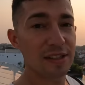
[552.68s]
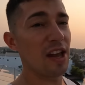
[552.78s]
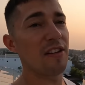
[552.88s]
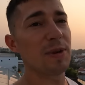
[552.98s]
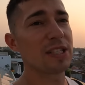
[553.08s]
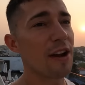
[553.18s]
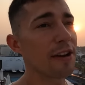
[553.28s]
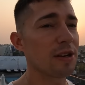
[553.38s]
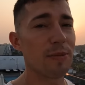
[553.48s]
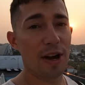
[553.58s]
instead of me
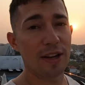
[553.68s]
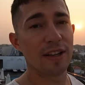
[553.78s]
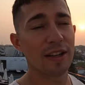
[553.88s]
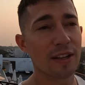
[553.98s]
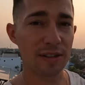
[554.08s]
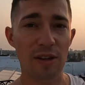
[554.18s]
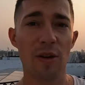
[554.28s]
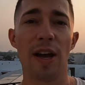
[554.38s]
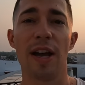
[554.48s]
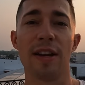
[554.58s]
talking about it, let's
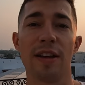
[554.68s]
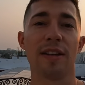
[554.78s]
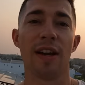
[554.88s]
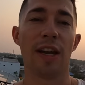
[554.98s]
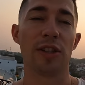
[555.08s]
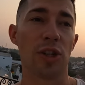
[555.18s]
go ahead and